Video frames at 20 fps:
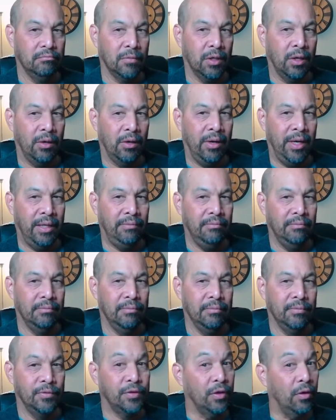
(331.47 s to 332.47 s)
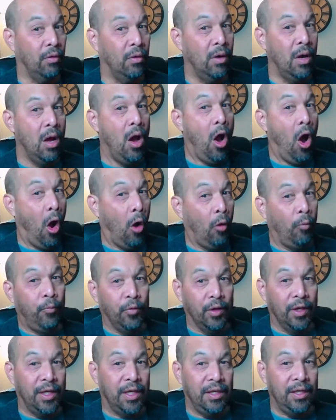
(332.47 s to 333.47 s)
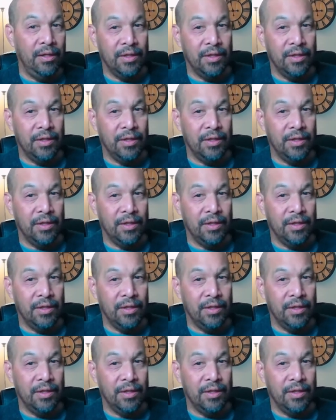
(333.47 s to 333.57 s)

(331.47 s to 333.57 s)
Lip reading: Alright, so hopefully